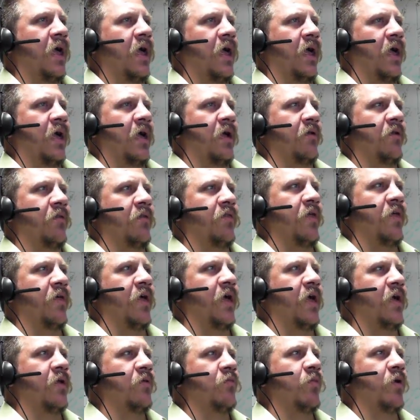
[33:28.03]
and
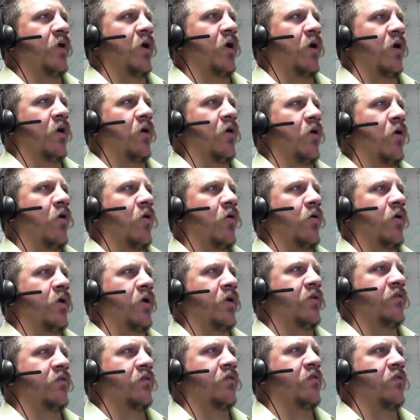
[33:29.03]
then we are
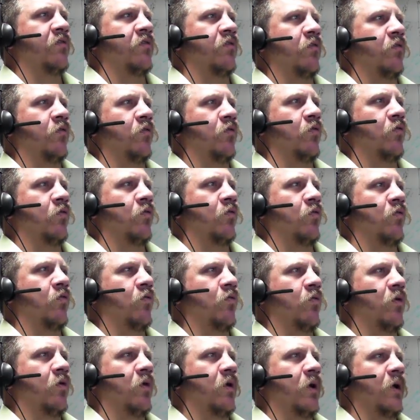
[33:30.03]
going
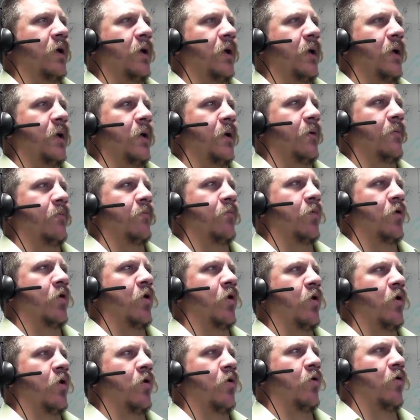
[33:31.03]
to
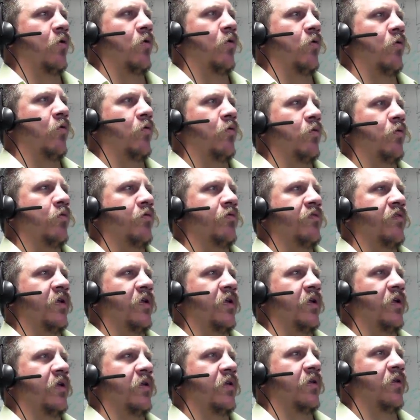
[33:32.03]

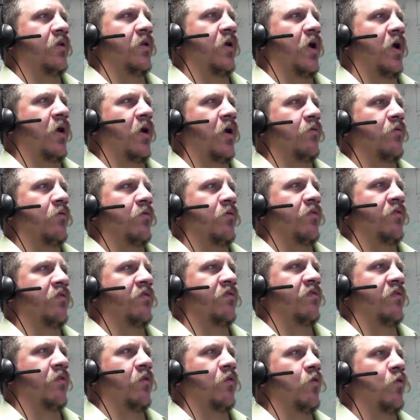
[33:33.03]

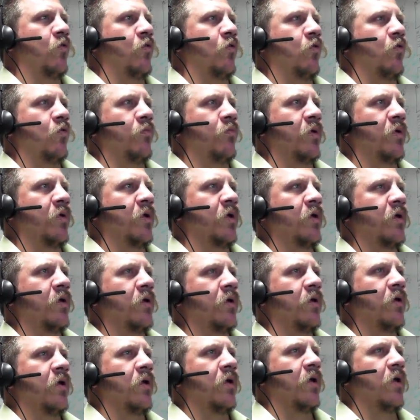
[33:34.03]
coroutine.resume
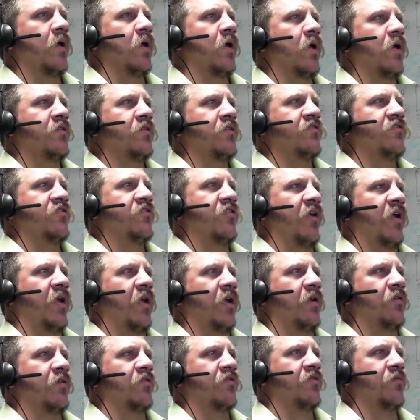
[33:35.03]

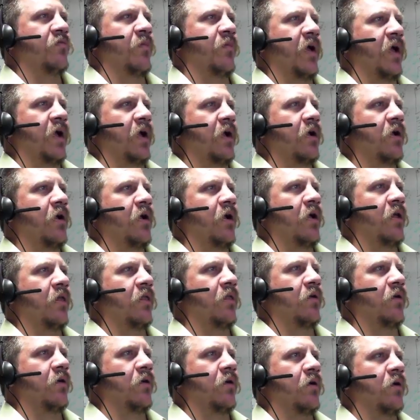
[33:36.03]
change my
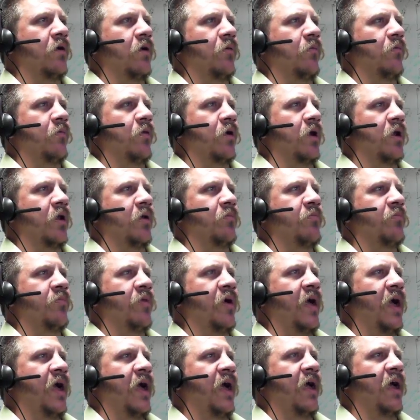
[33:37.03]
color, and we're going to
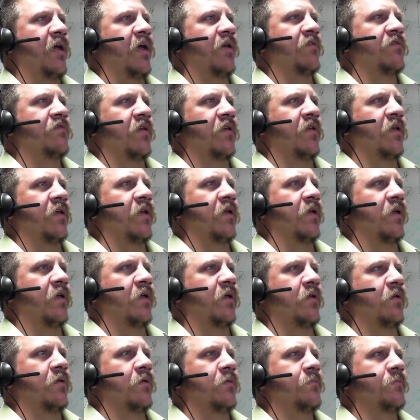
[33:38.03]
pass
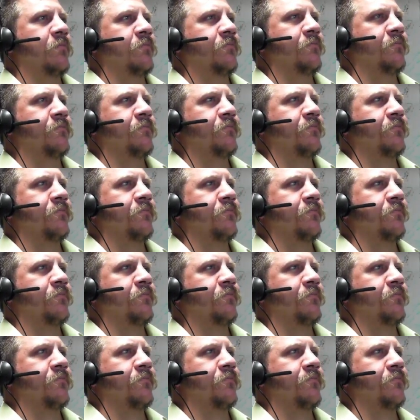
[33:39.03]
in